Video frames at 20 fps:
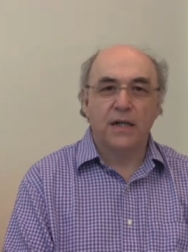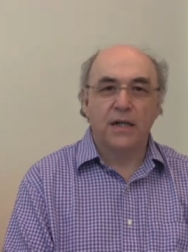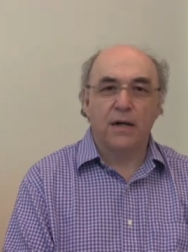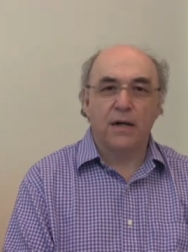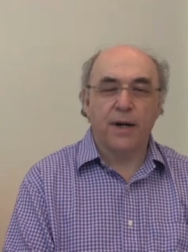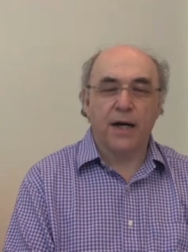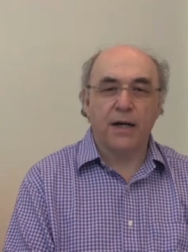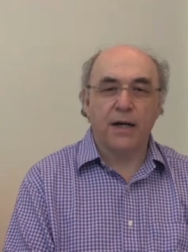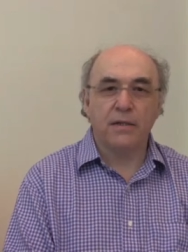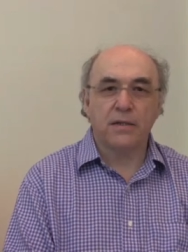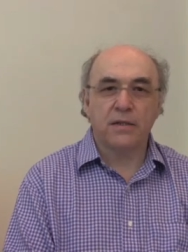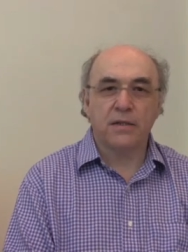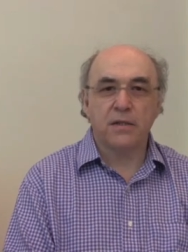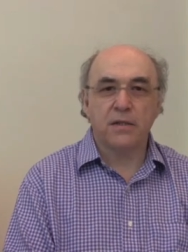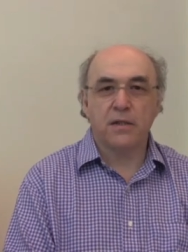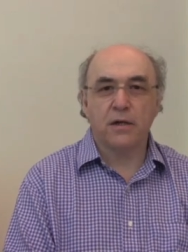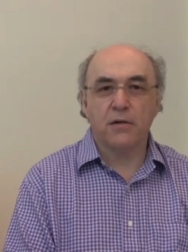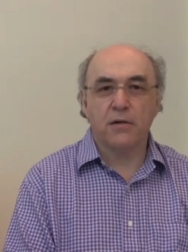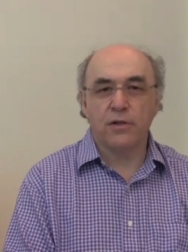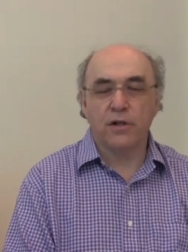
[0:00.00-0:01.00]
about,
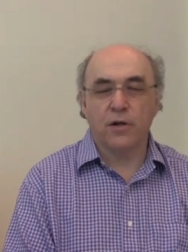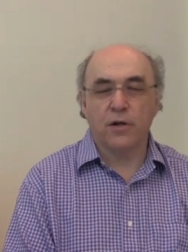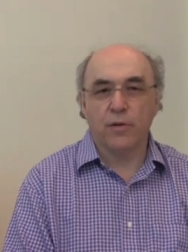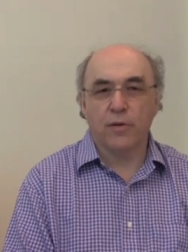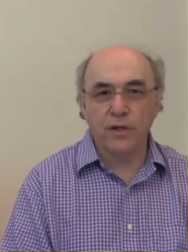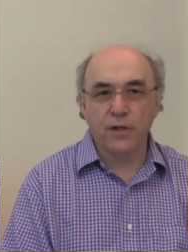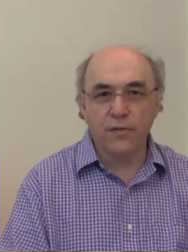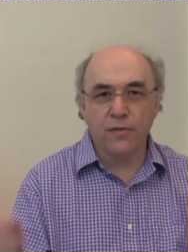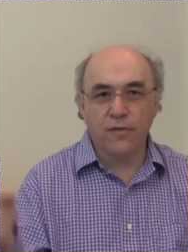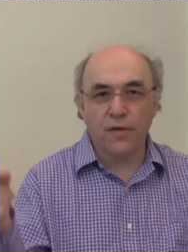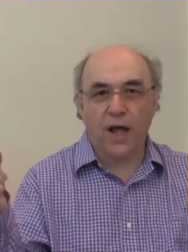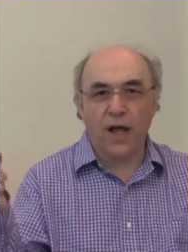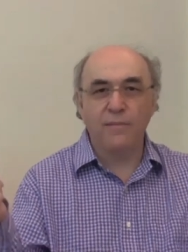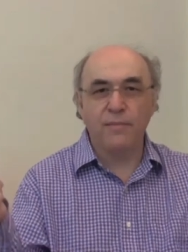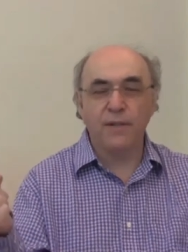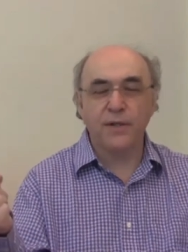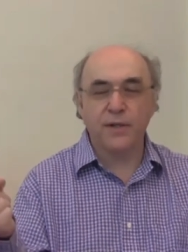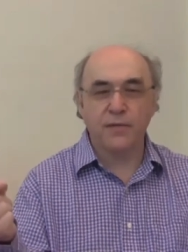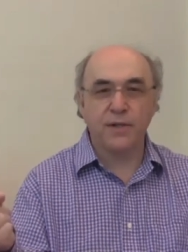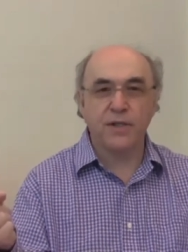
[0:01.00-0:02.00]
so, you know, when you fly
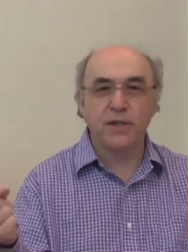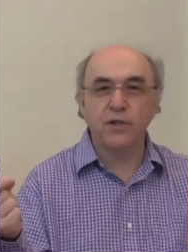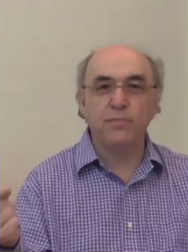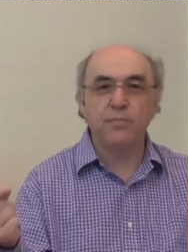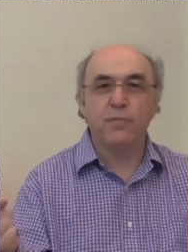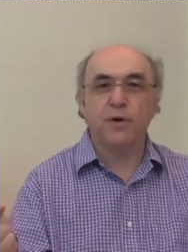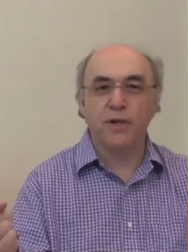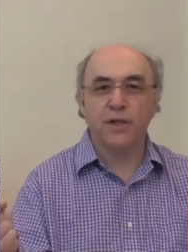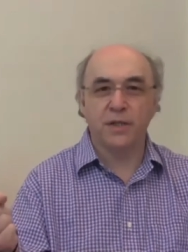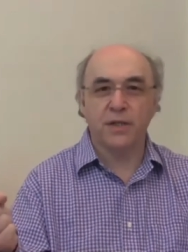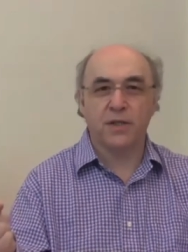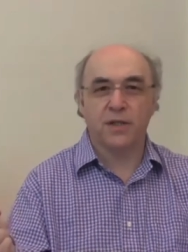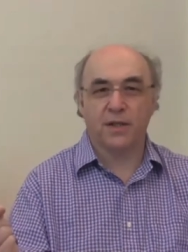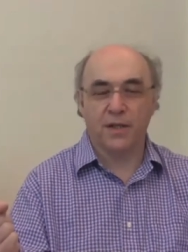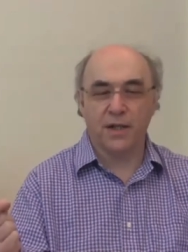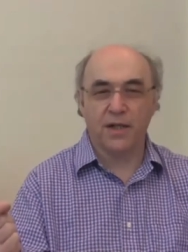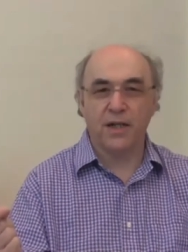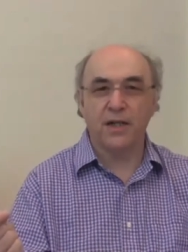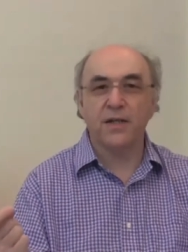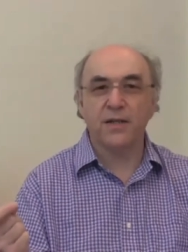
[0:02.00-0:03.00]
between 2 points on
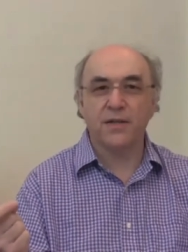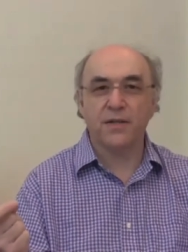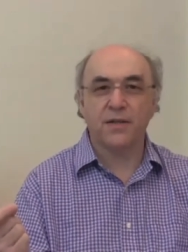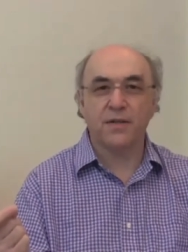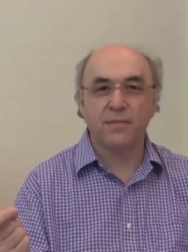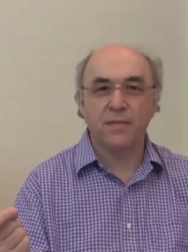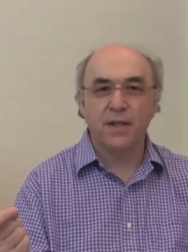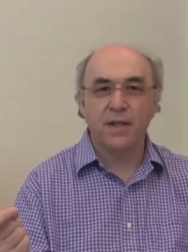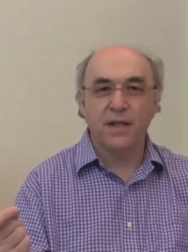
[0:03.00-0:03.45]
the Earth,